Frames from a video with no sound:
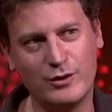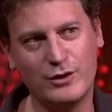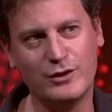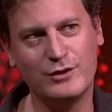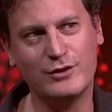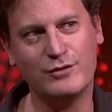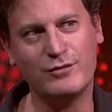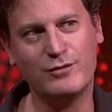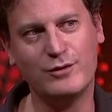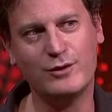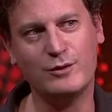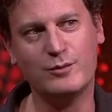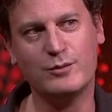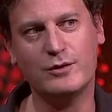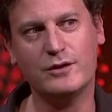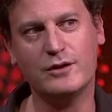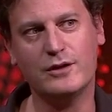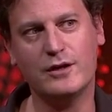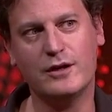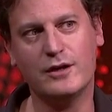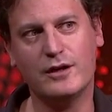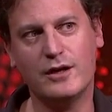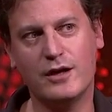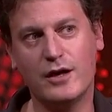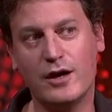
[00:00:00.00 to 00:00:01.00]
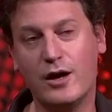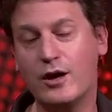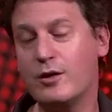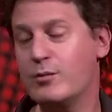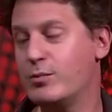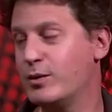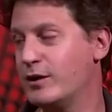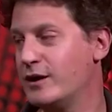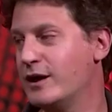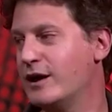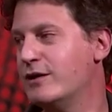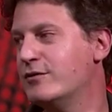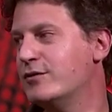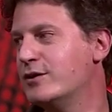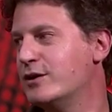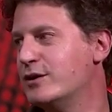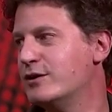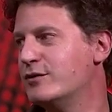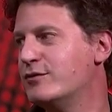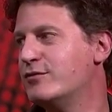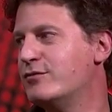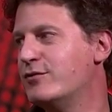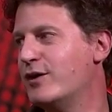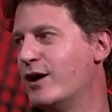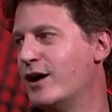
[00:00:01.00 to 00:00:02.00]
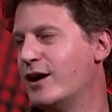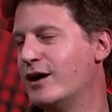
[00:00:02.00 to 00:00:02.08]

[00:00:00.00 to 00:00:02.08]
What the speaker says: in the film, and I hope a level of